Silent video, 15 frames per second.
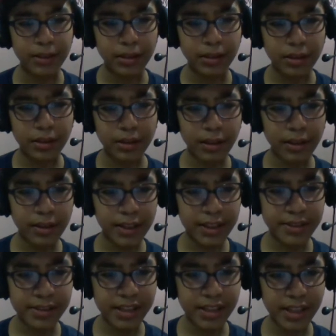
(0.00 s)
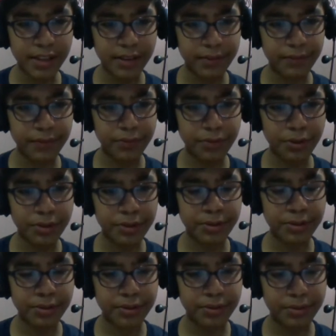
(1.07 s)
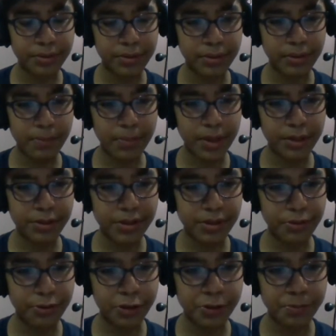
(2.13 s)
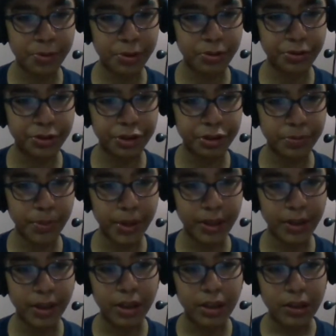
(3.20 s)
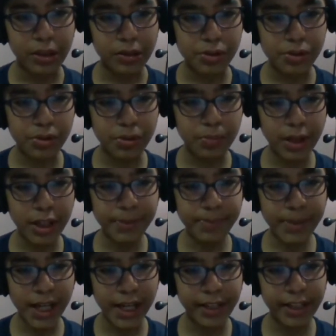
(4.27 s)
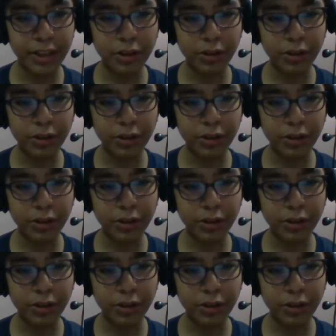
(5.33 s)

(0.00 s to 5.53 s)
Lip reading: let's see what is the best response should be. So maybe I can go